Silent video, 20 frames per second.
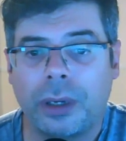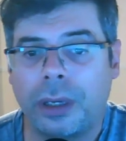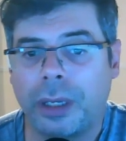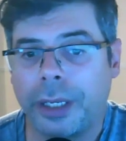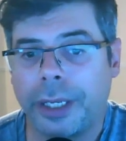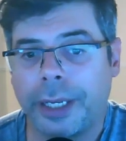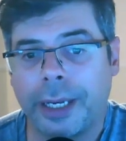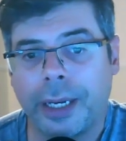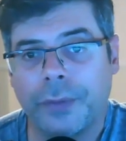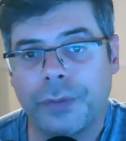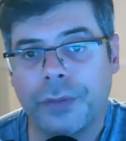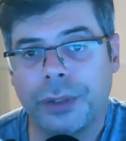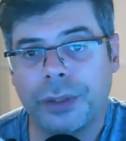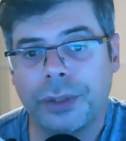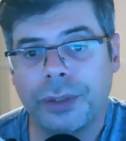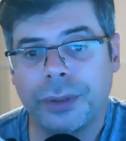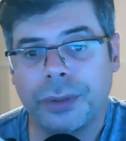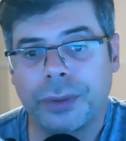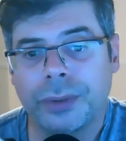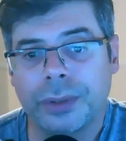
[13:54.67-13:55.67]
All you have to
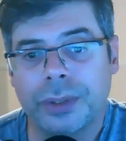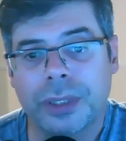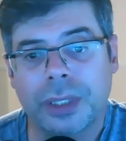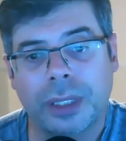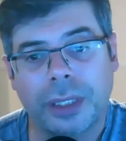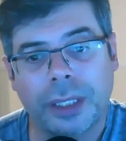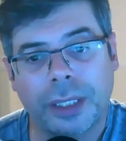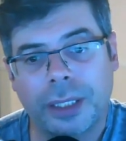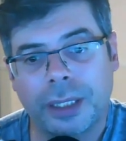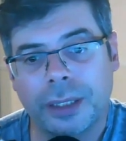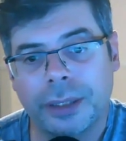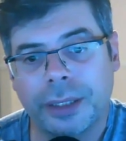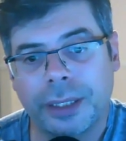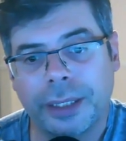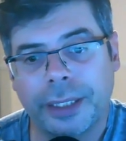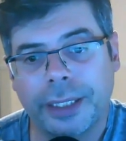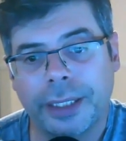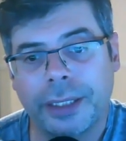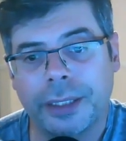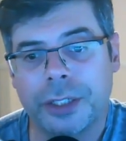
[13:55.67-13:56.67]
do is click on the
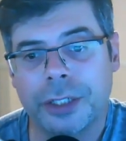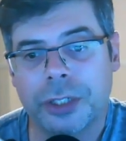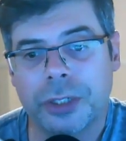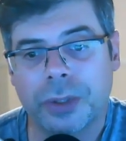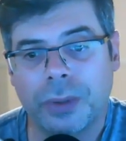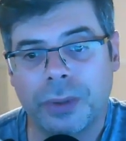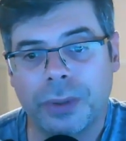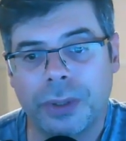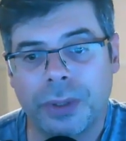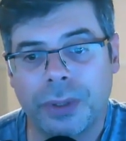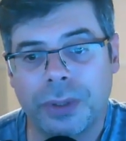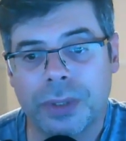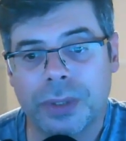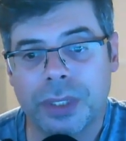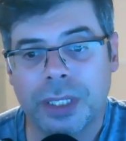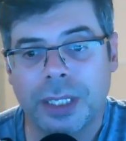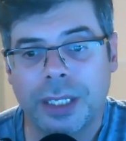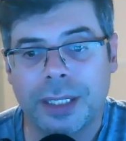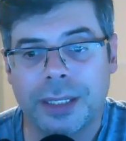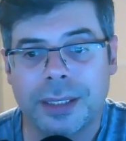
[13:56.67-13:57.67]
link in the show
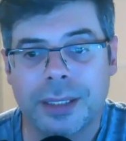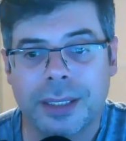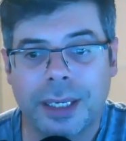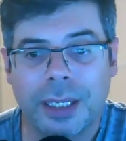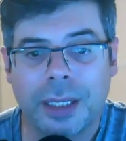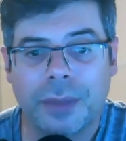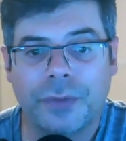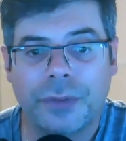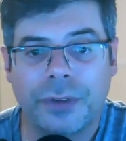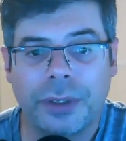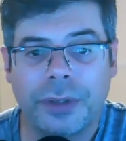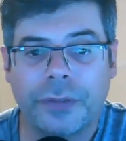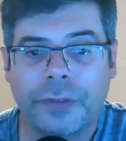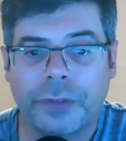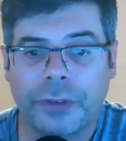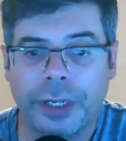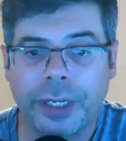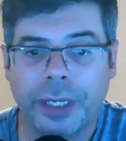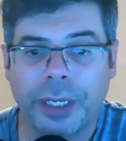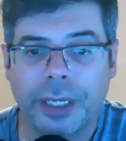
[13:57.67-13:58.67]
notes and sign up for your
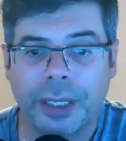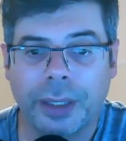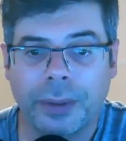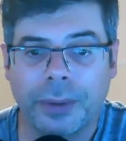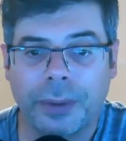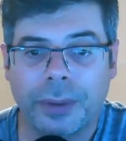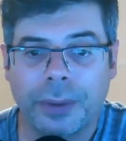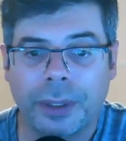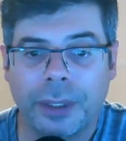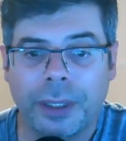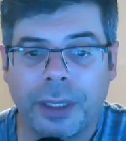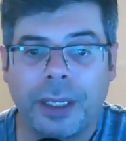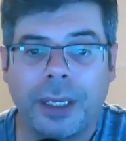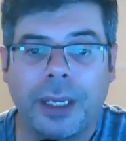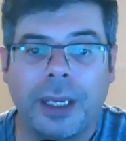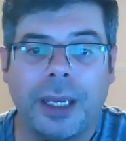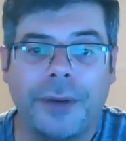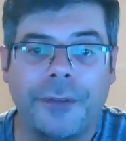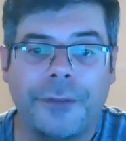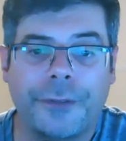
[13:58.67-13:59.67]
free account
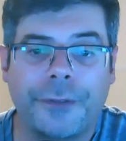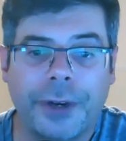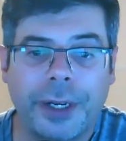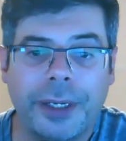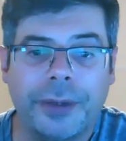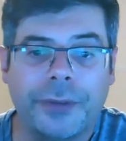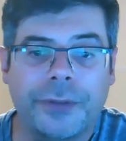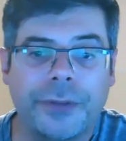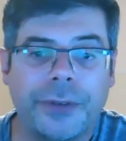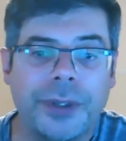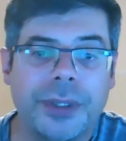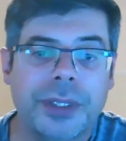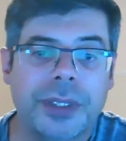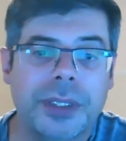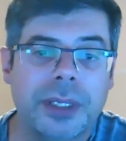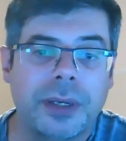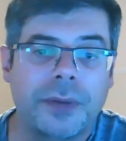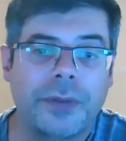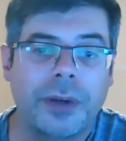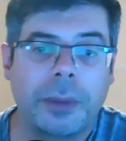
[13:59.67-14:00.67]
and find out for
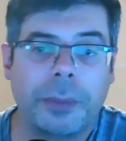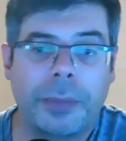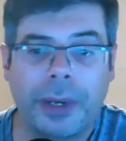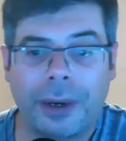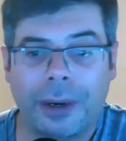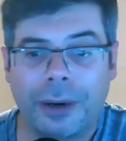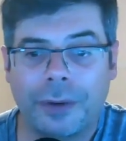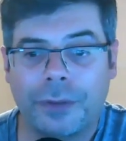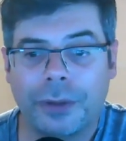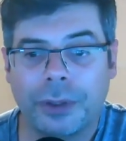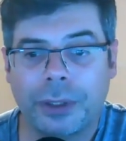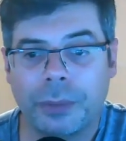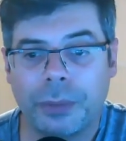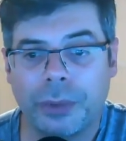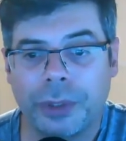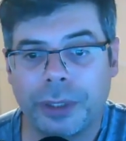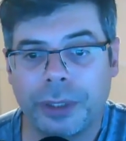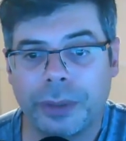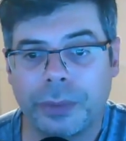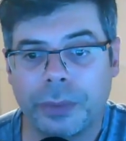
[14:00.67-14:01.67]
yourself how powerful
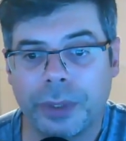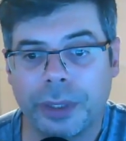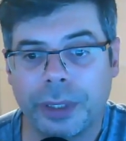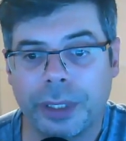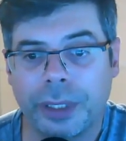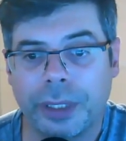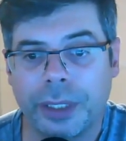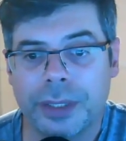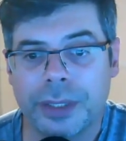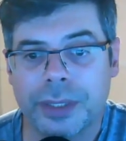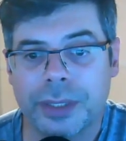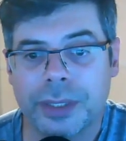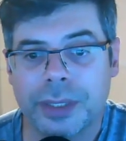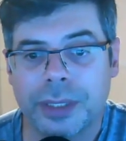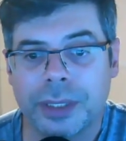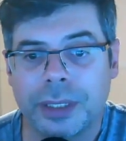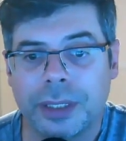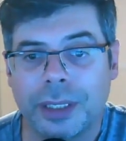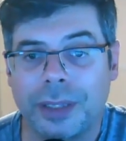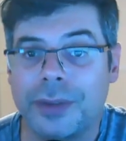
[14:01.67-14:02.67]
community really is.
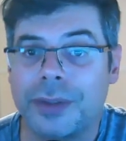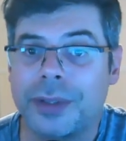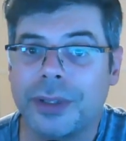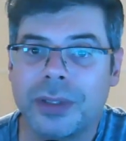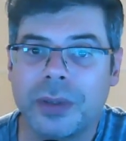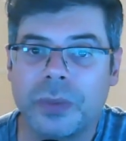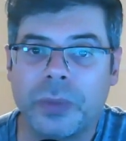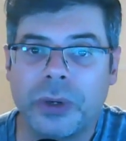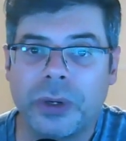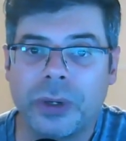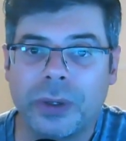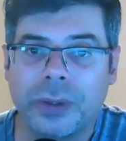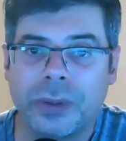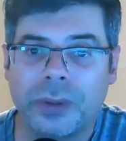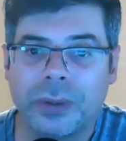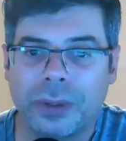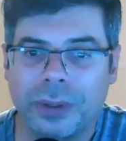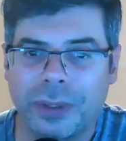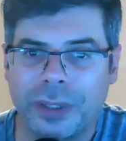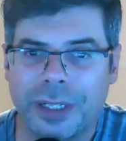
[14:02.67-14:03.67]
Until
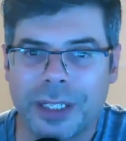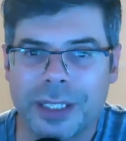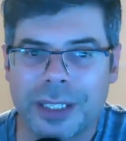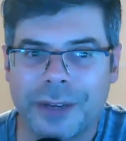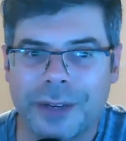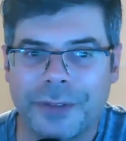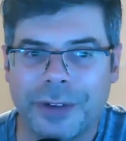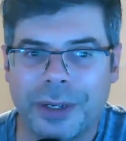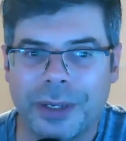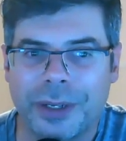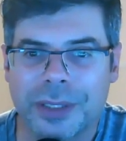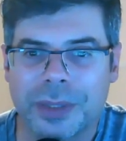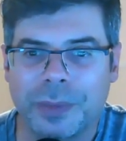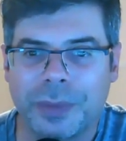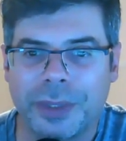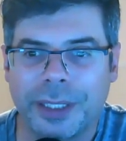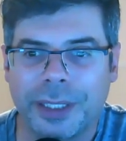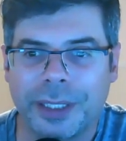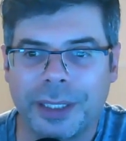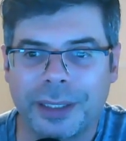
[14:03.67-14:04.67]
tomorrow, you guys have an
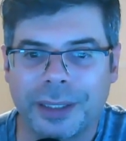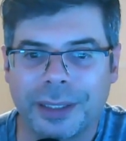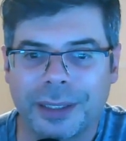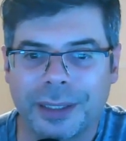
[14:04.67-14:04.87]
awesome day.